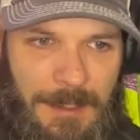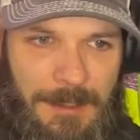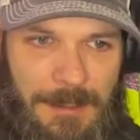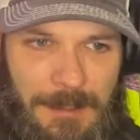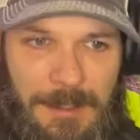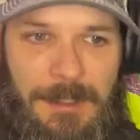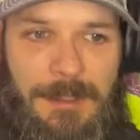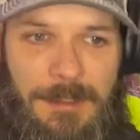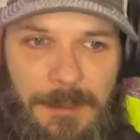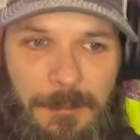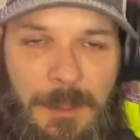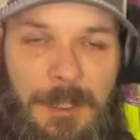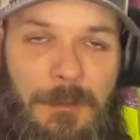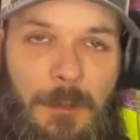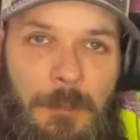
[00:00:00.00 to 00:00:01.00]
can see, it's a
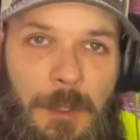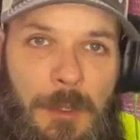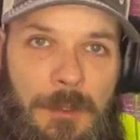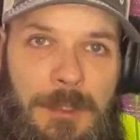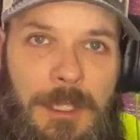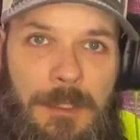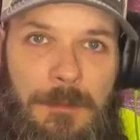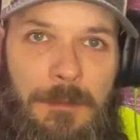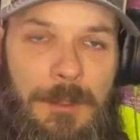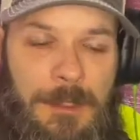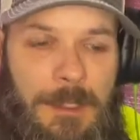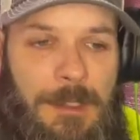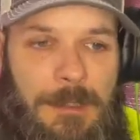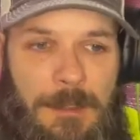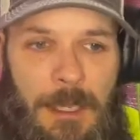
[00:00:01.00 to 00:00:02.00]
bit of a process with
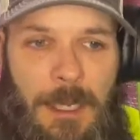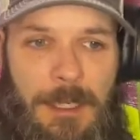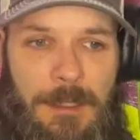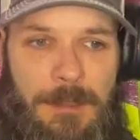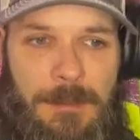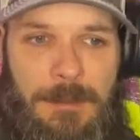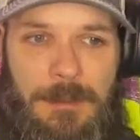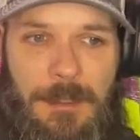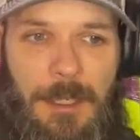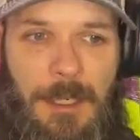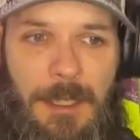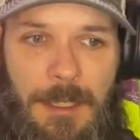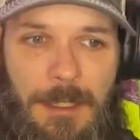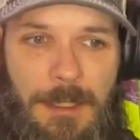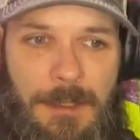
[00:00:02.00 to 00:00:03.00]
these tires.
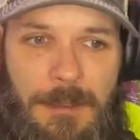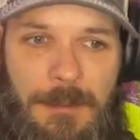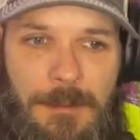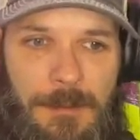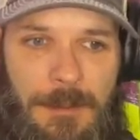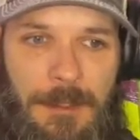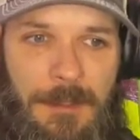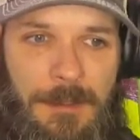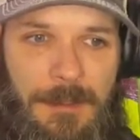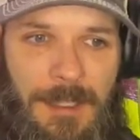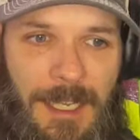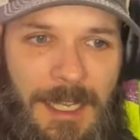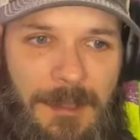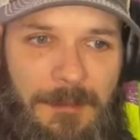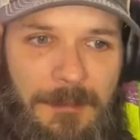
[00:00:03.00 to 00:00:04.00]
You know, the
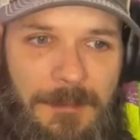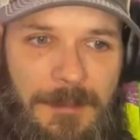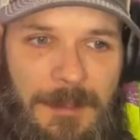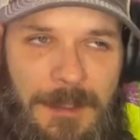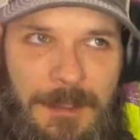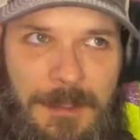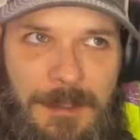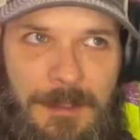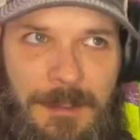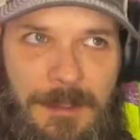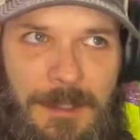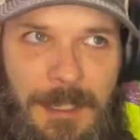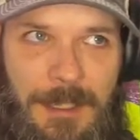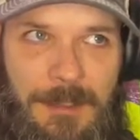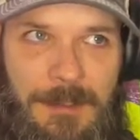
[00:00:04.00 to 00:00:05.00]

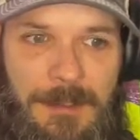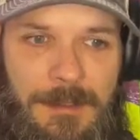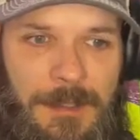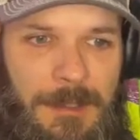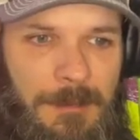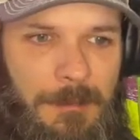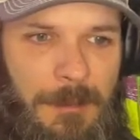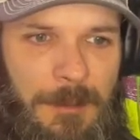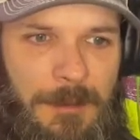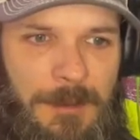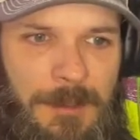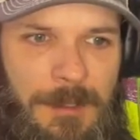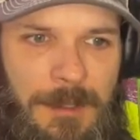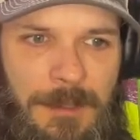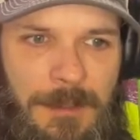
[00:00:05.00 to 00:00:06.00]
eight or six
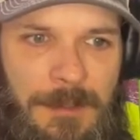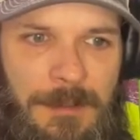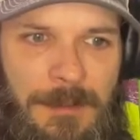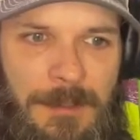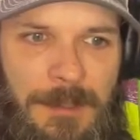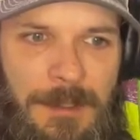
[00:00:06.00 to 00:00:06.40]
bolts on,